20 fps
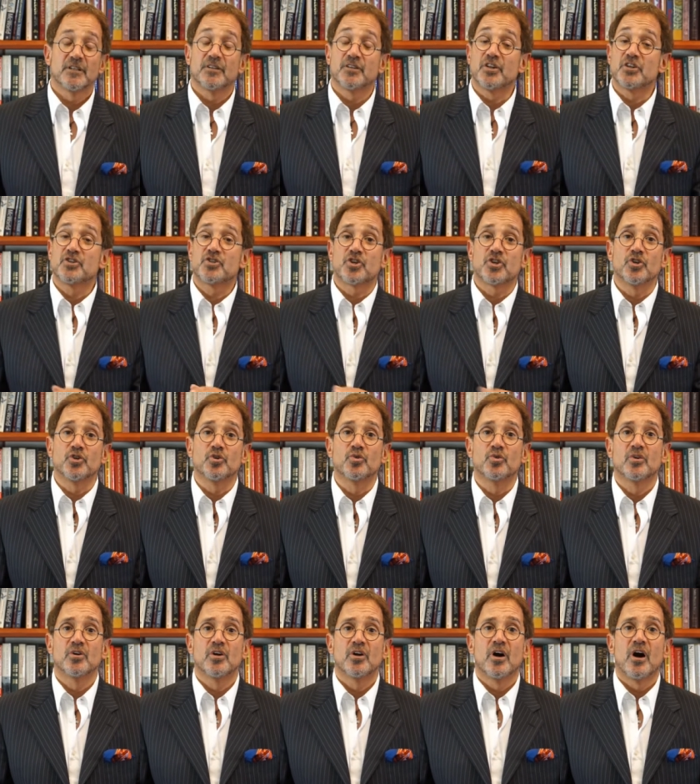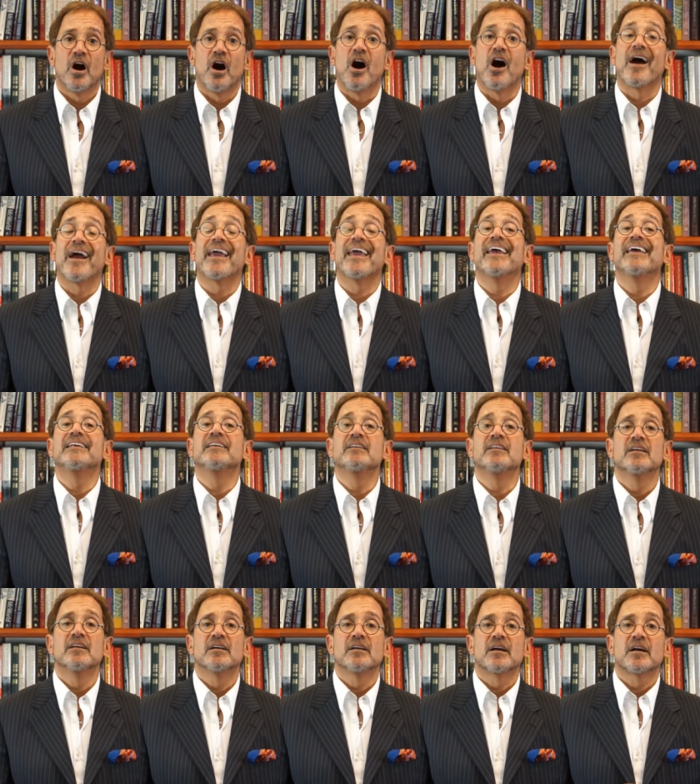The two are
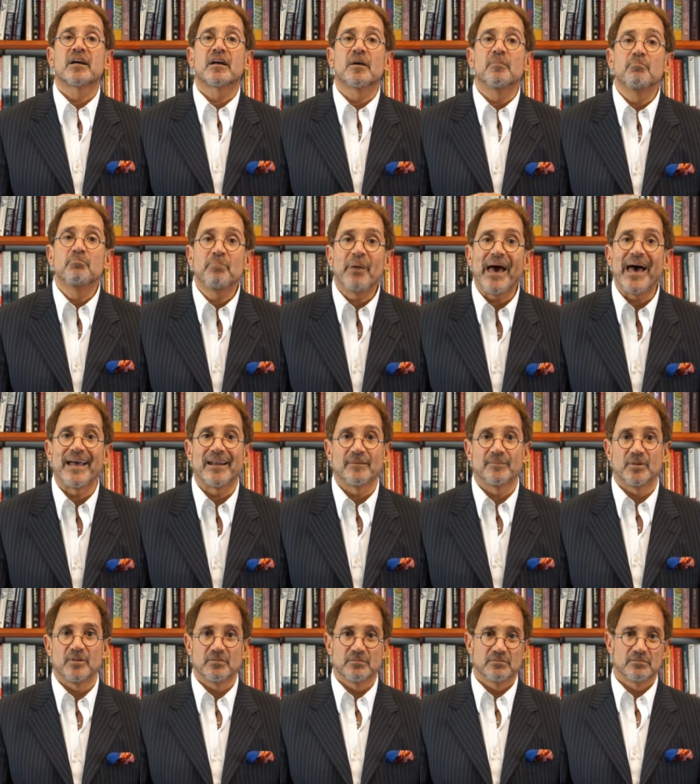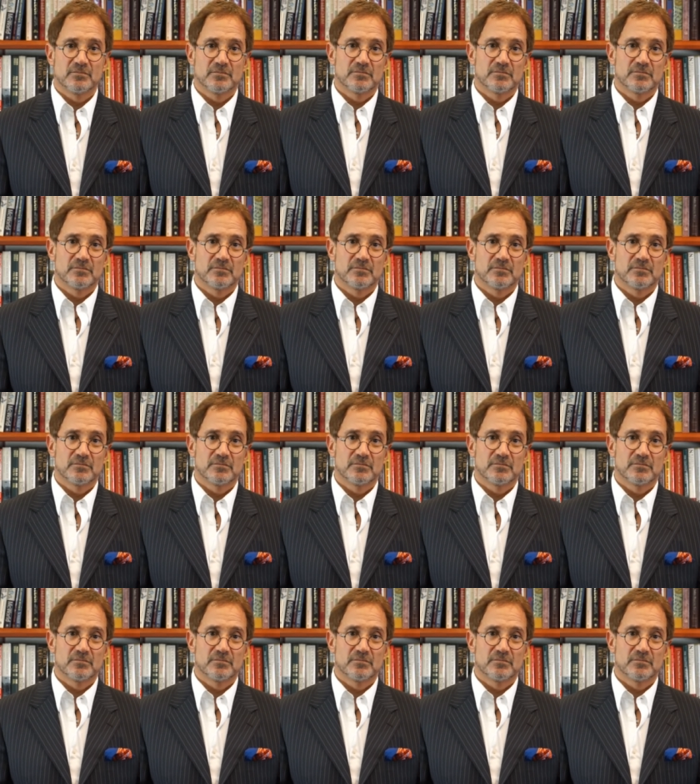incompatible.